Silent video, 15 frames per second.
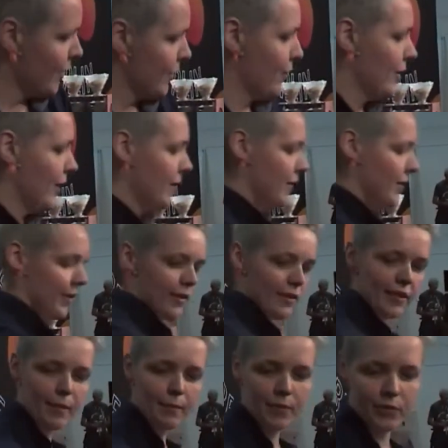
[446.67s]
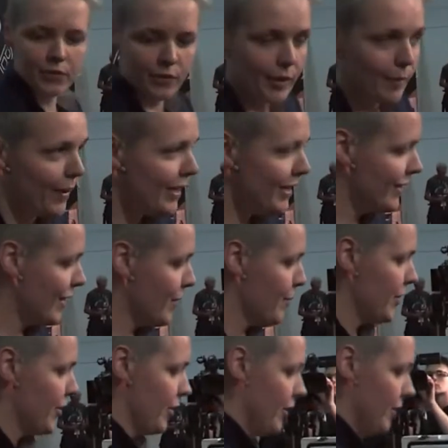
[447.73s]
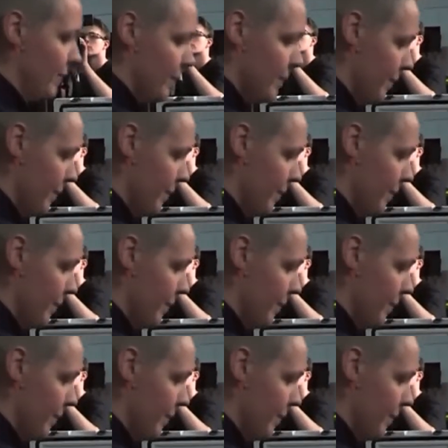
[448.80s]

So the temperature, the base temperature,